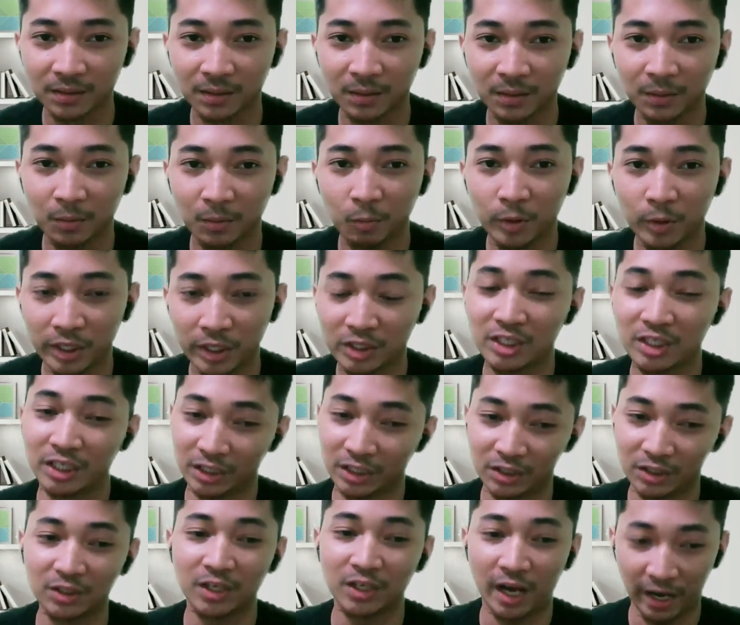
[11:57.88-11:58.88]
which
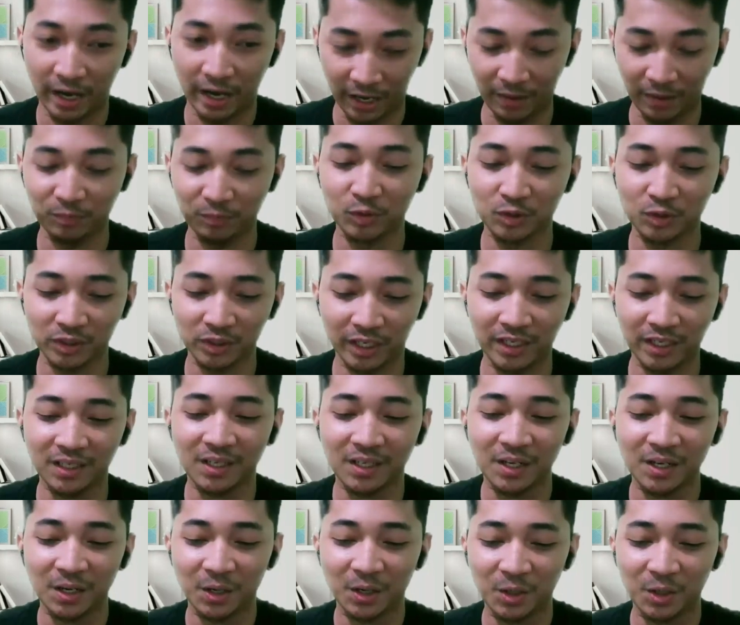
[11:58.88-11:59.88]
is, I have to say,
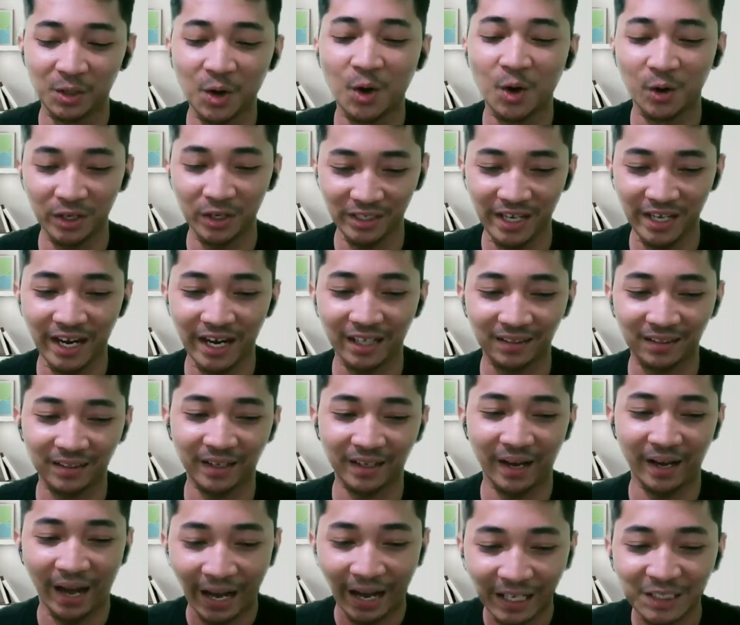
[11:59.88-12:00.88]
not yet
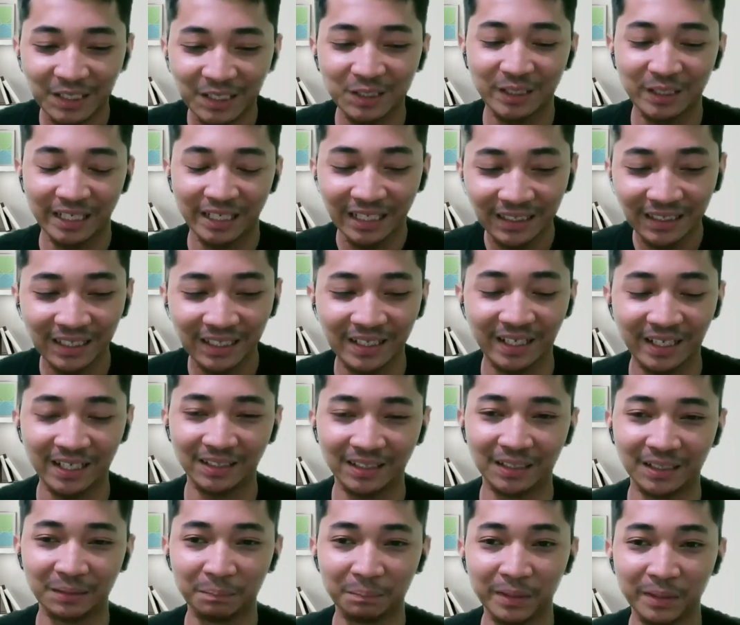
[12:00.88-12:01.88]
actually
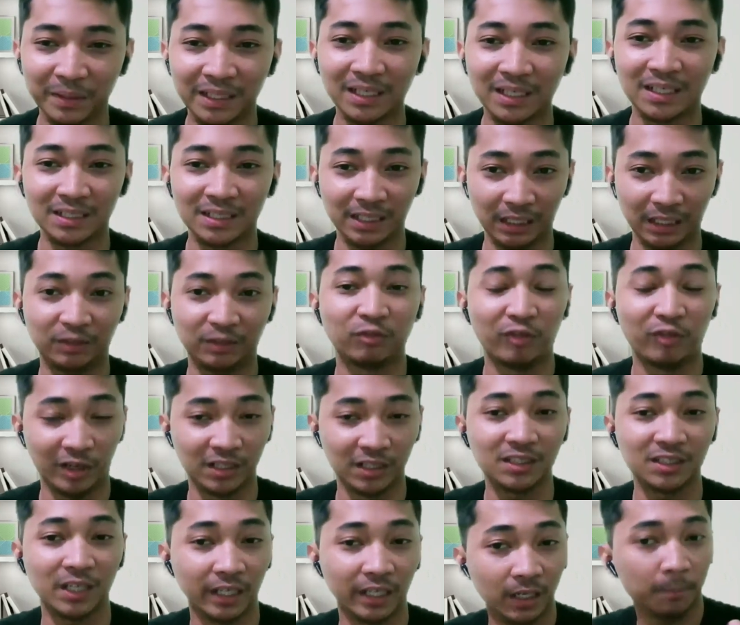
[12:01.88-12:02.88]
integrated, because it
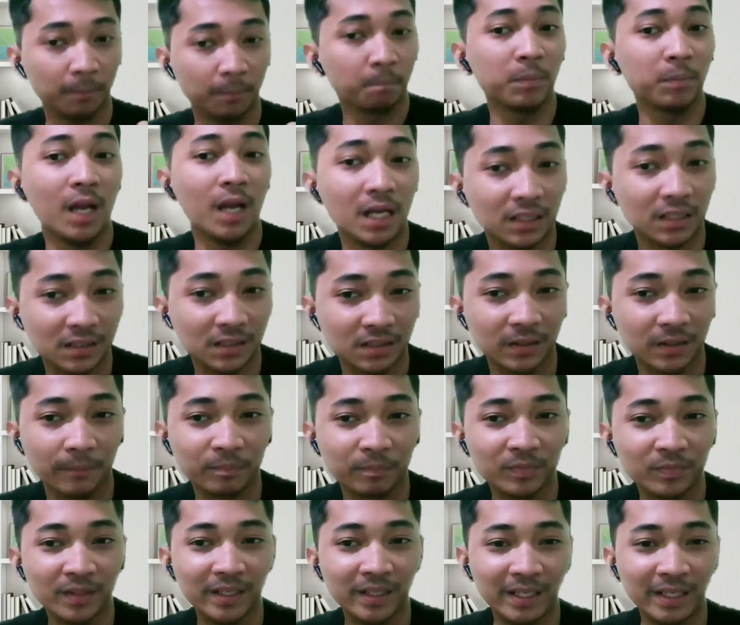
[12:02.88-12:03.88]
feels like a plus.
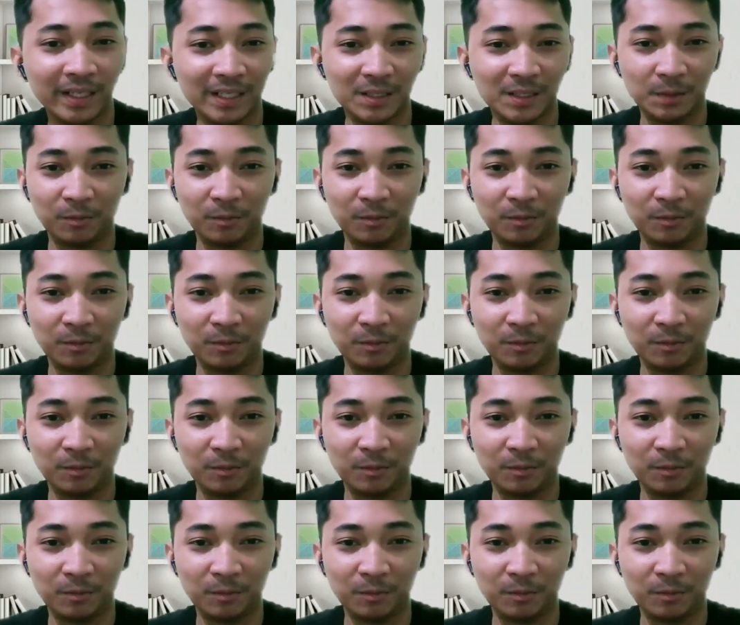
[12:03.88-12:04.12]
It